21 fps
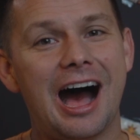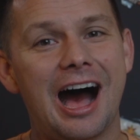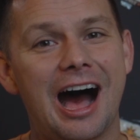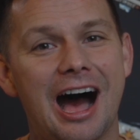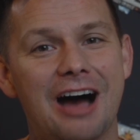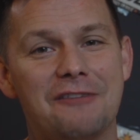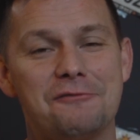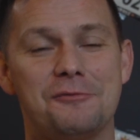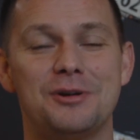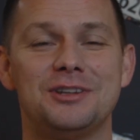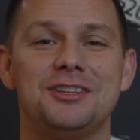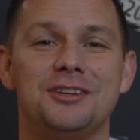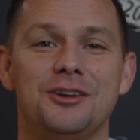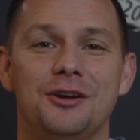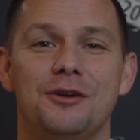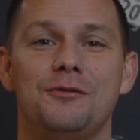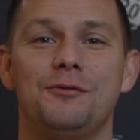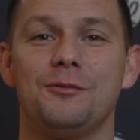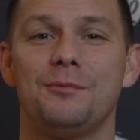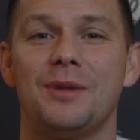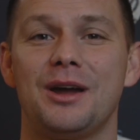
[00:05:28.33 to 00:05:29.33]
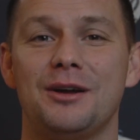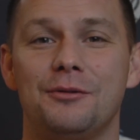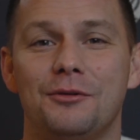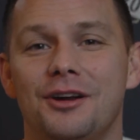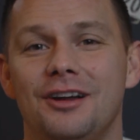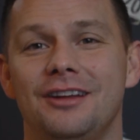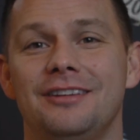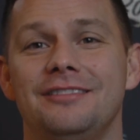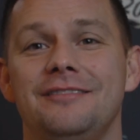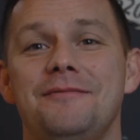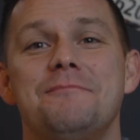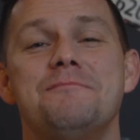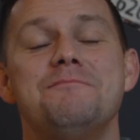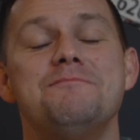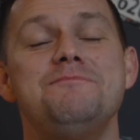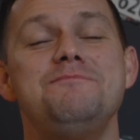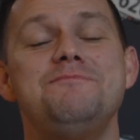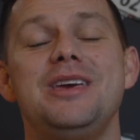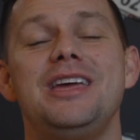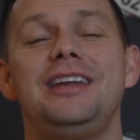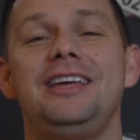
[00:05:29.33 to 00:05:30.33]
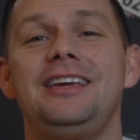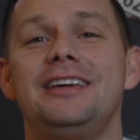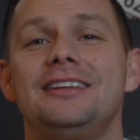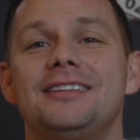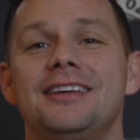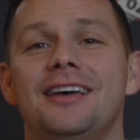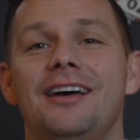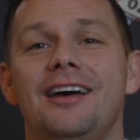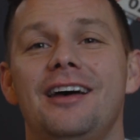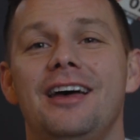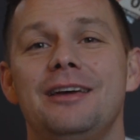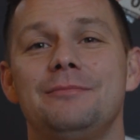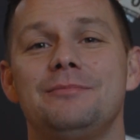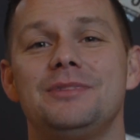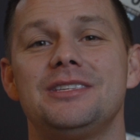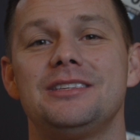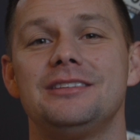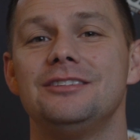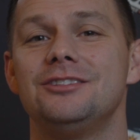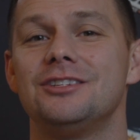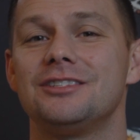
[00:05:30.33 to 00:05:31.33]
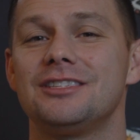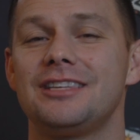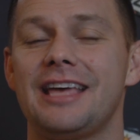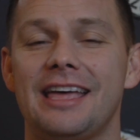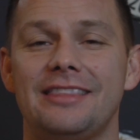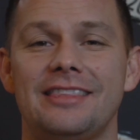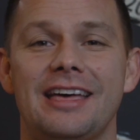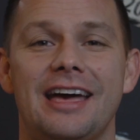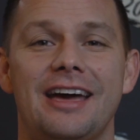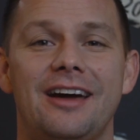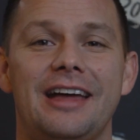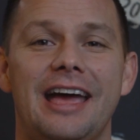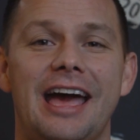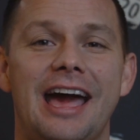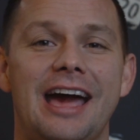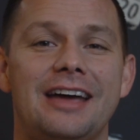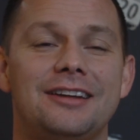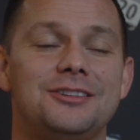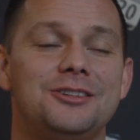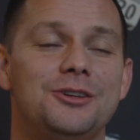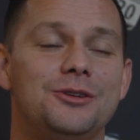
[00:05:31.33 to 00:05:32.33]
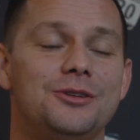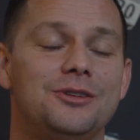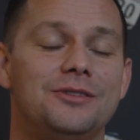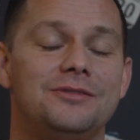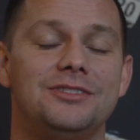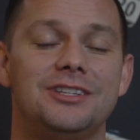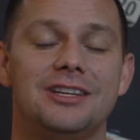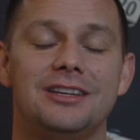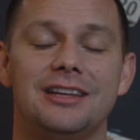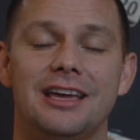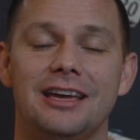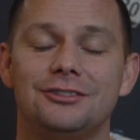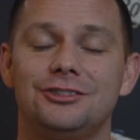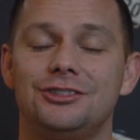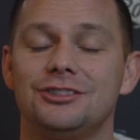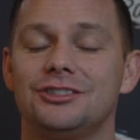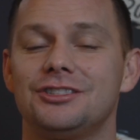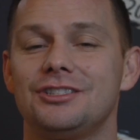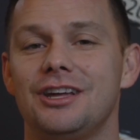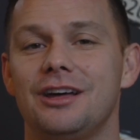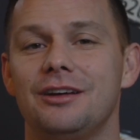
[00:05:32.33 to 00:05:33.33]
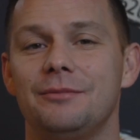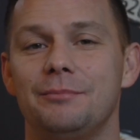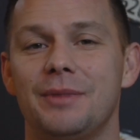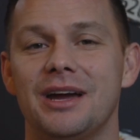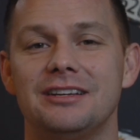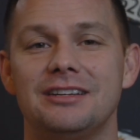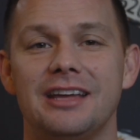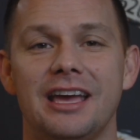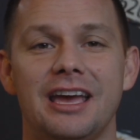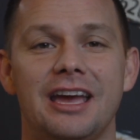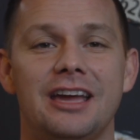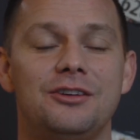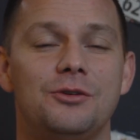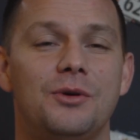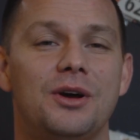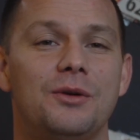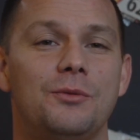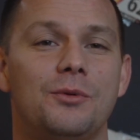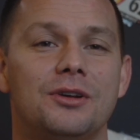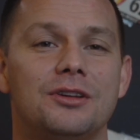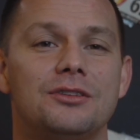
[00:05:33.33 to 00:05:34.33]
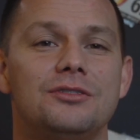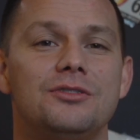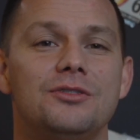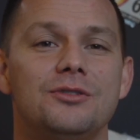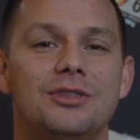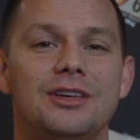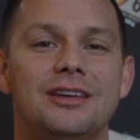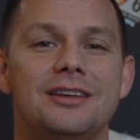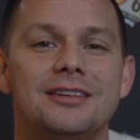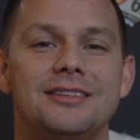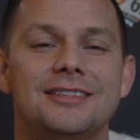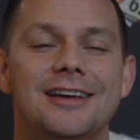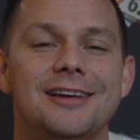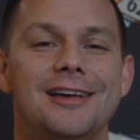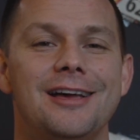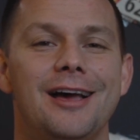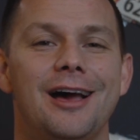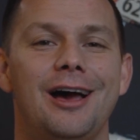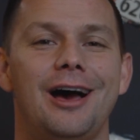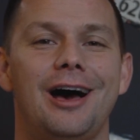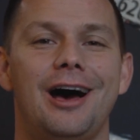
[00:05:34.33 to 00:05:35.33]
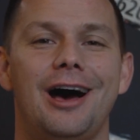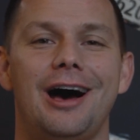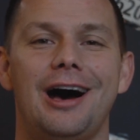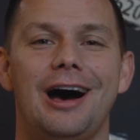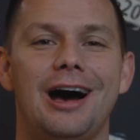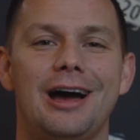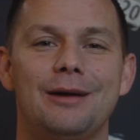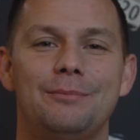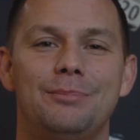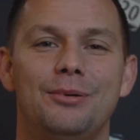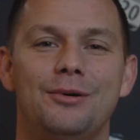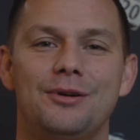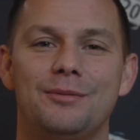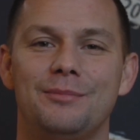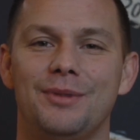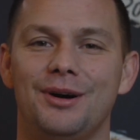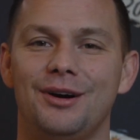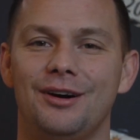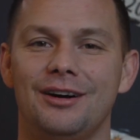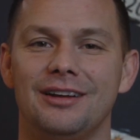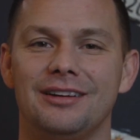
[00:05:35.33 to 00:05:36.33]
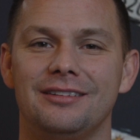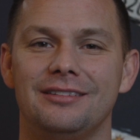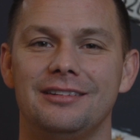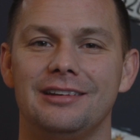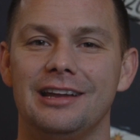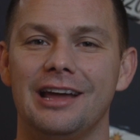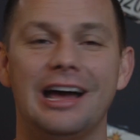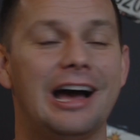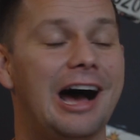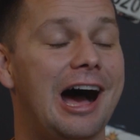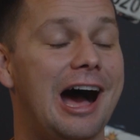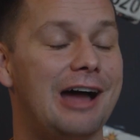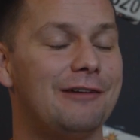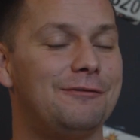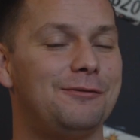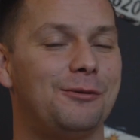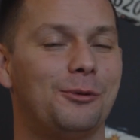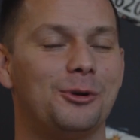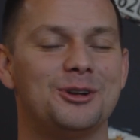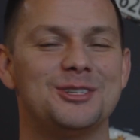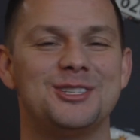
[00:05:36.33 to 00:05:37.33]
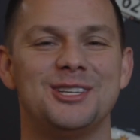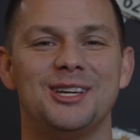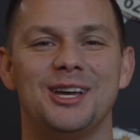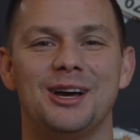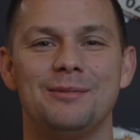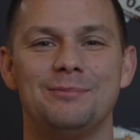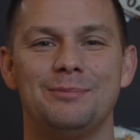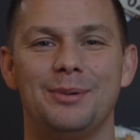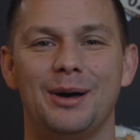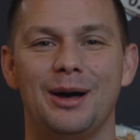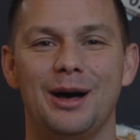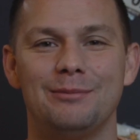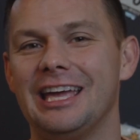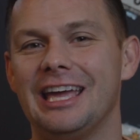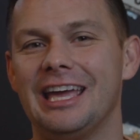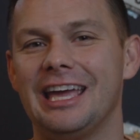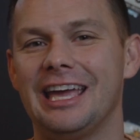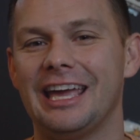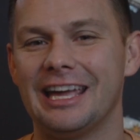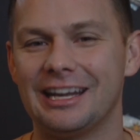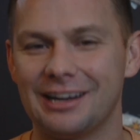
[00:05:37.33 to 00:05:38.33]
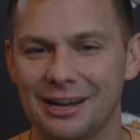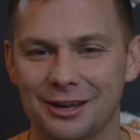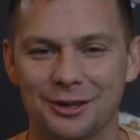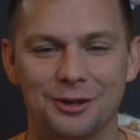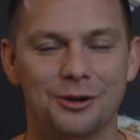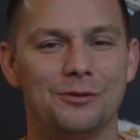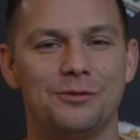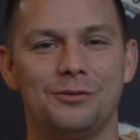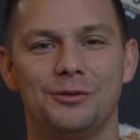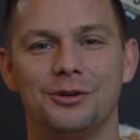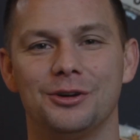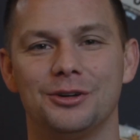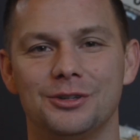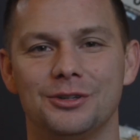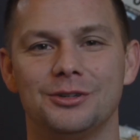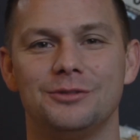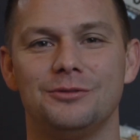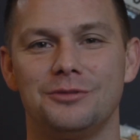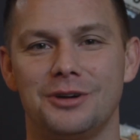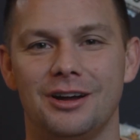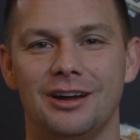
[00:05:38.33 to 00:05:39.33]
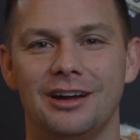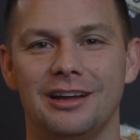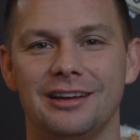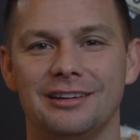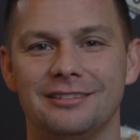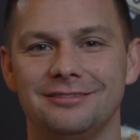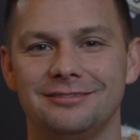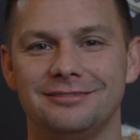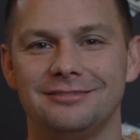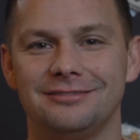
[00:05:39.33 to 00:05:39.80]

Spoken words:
I've went to go for my run many a times, just had that attitude of today's just not my day, do I want to do this? I put them on, I Forrest Gump up, and I go for a good run.